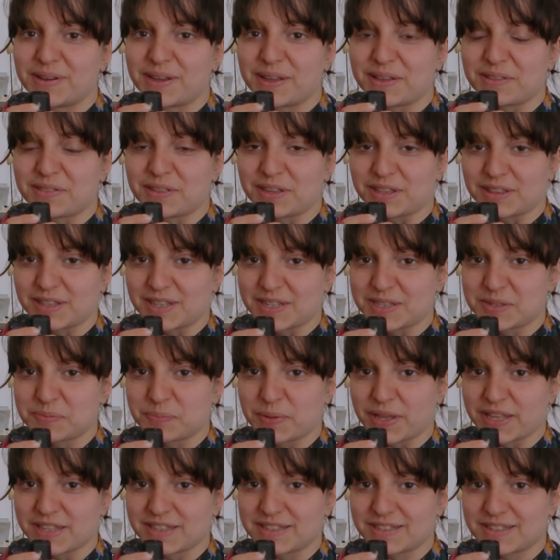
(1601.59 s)
I think that's
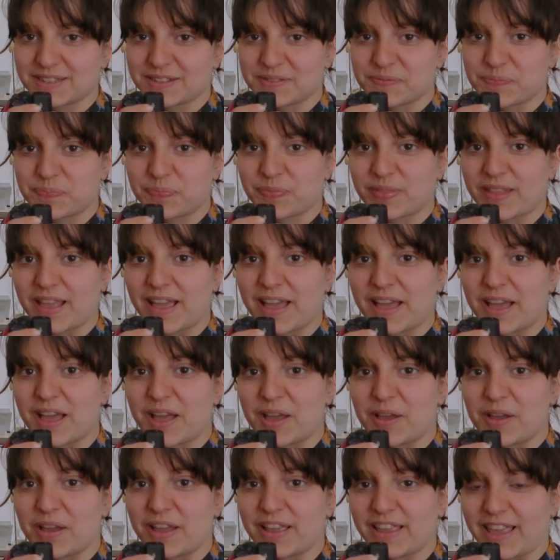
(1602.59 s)
best.
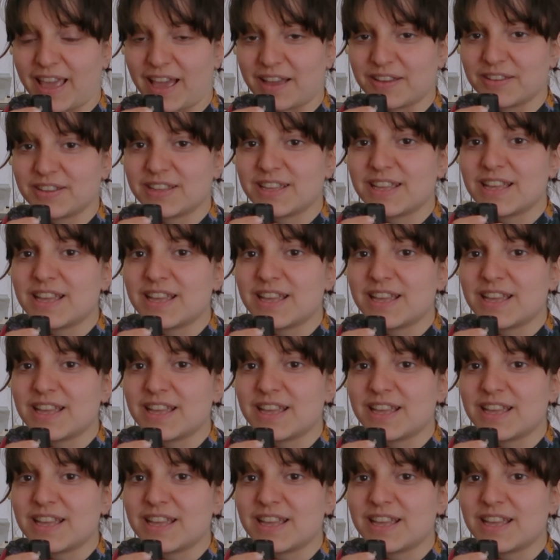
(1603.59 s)
Yeah.